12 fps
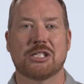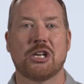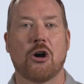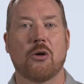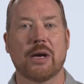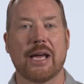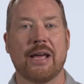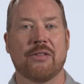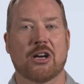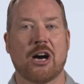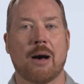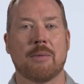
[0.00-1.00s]
us know in
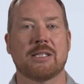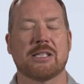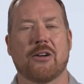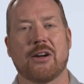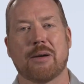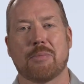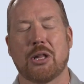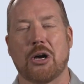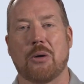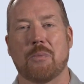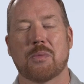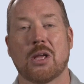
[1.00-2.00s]
the comments area
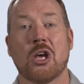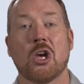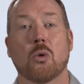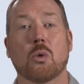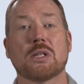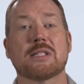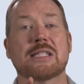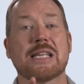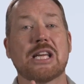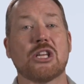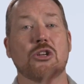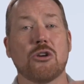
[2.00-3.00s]
below. We'll
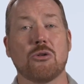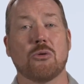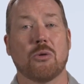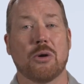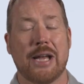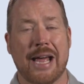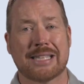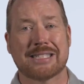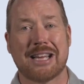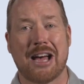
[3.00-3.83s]
see you next